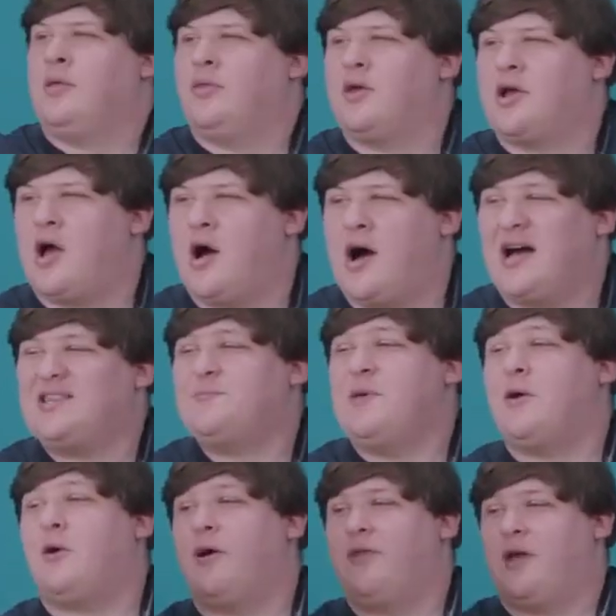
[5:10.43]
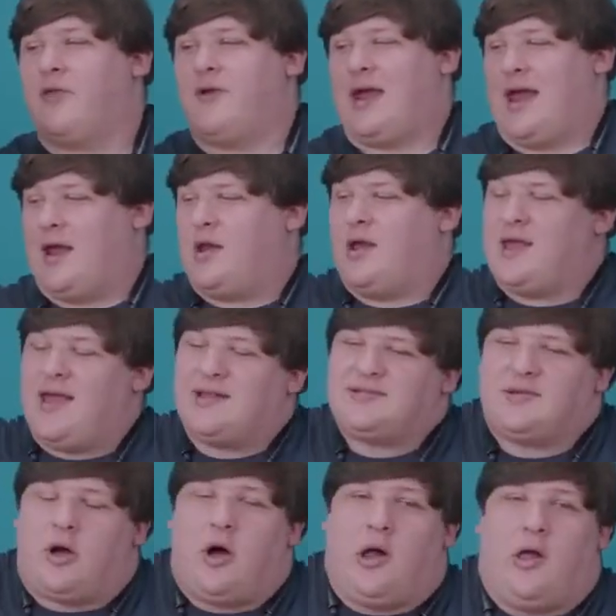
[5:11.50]
The Cosmio, on the other hand,
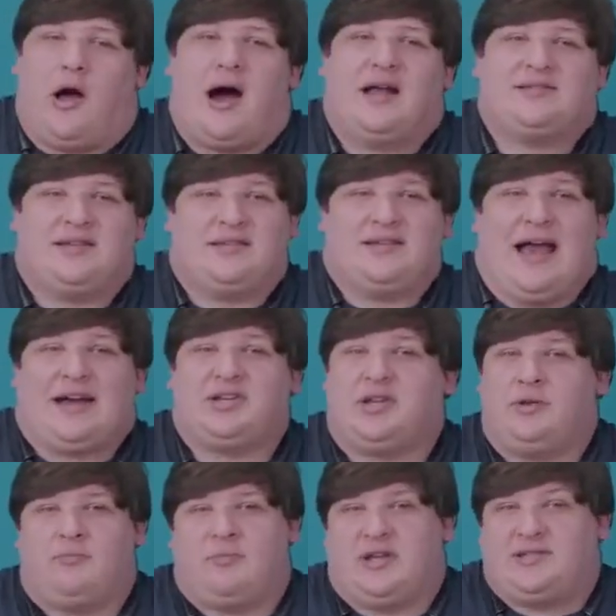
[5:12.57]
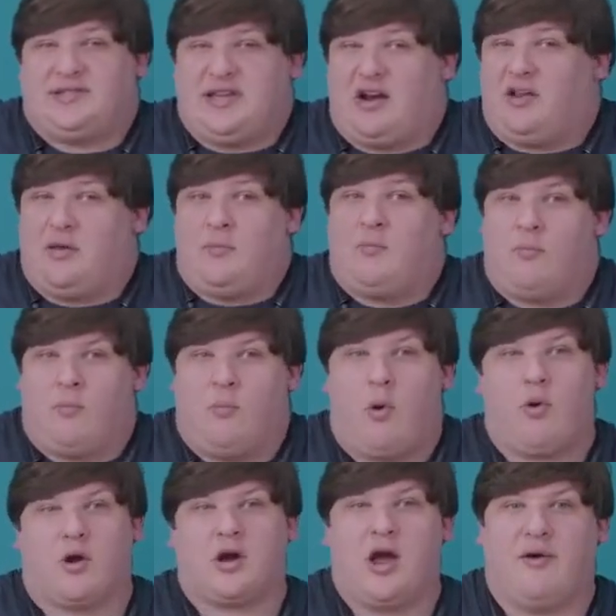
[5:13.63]
against all odds, is actually considerably
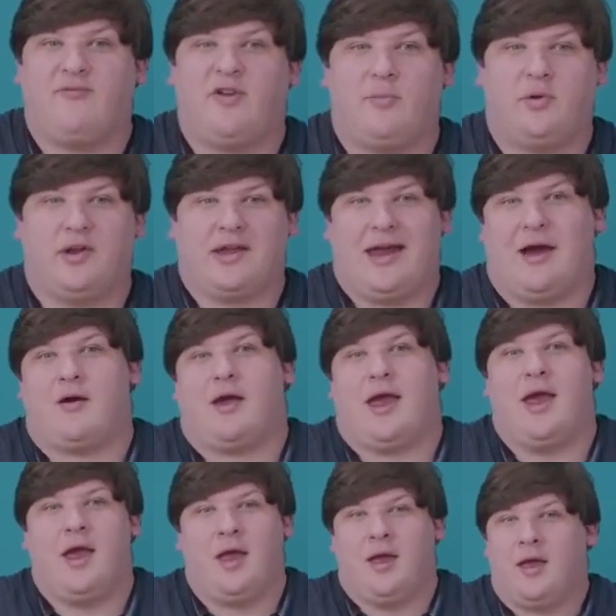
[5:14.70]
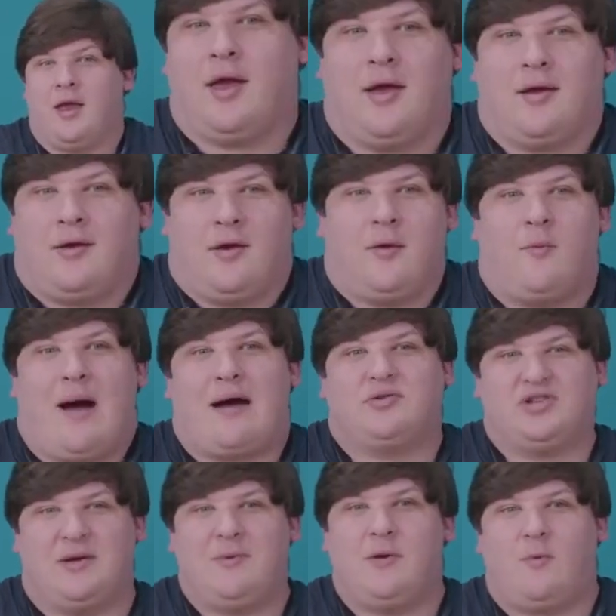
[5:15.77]
more comfortable to carry. Wow,
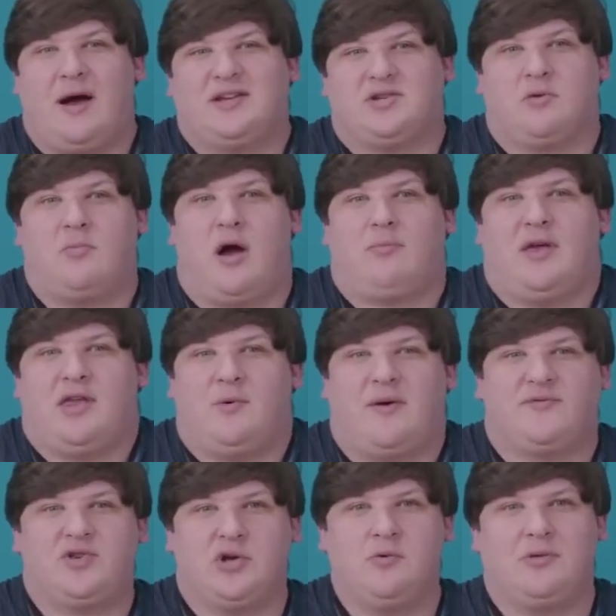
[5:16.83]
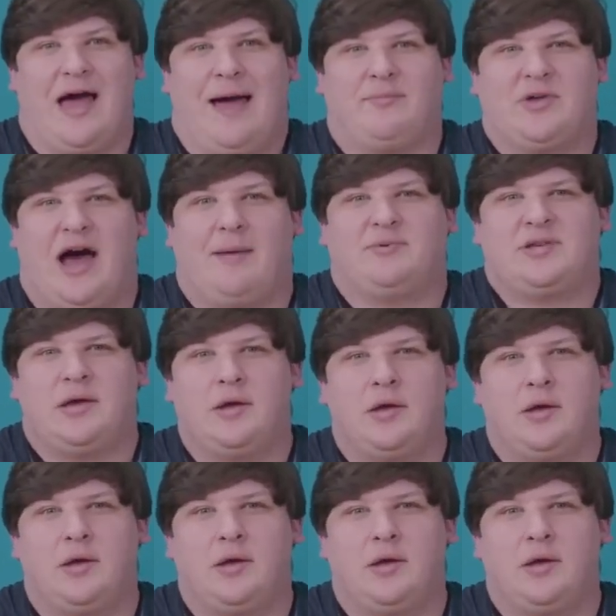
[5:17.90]
Jimmy, why's your mom let you have 2 laptops?